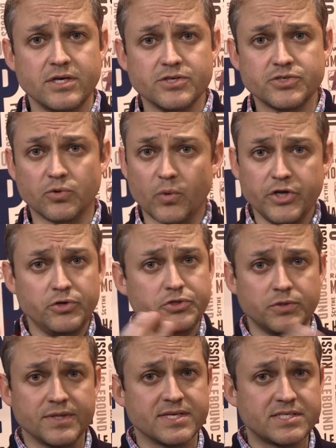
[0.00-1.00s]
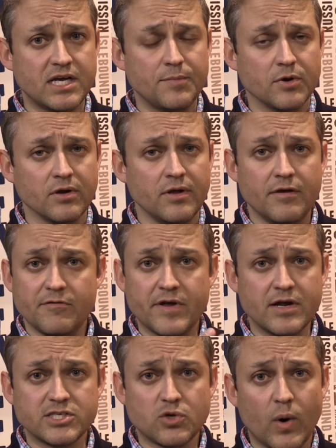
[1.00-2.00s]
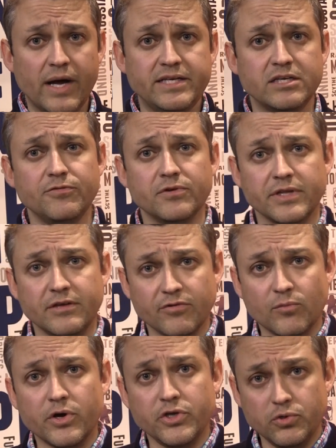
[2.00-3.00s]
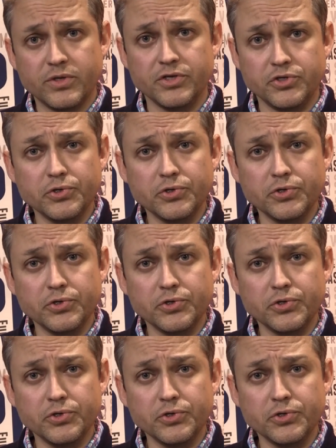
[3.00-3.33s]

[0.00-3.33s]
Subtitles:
So what you do in the summer varies quite differently from what you can